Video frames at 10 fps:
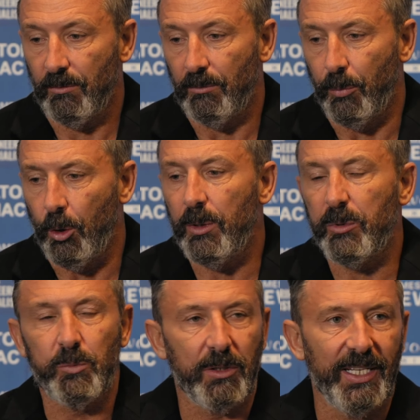Bobby
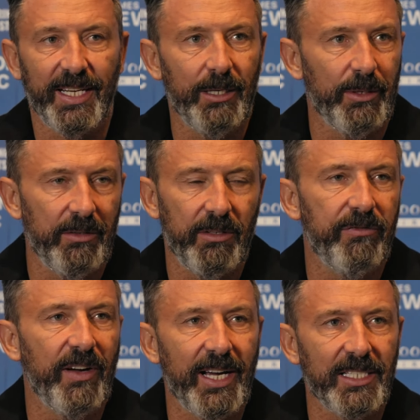was playing anyway. Even if
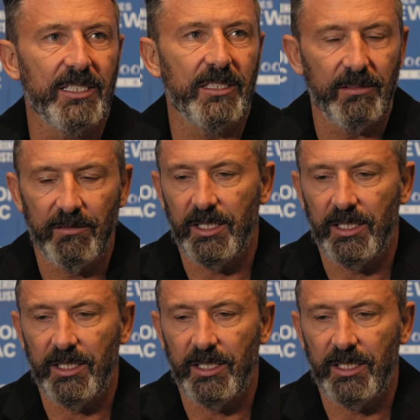Vass